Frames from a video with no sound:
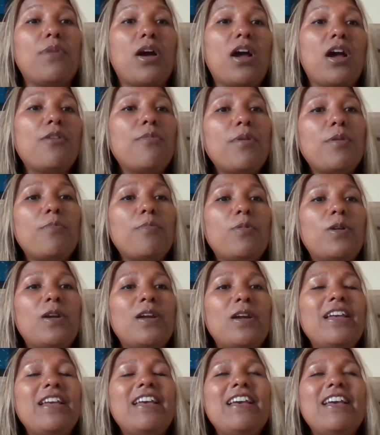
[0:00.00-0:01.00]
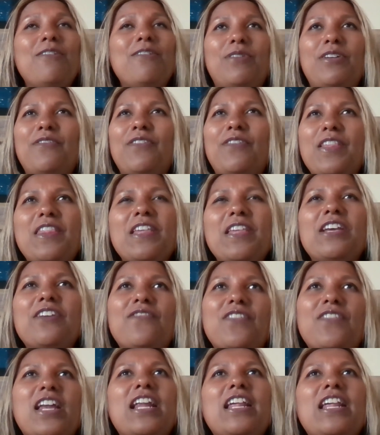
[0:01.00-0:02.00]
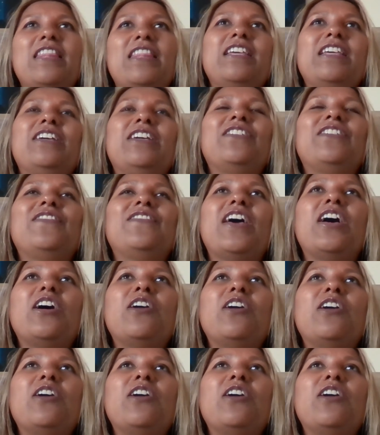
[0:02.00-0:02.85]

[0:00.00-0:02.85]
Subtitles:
I remember, whenever I think of that, I think of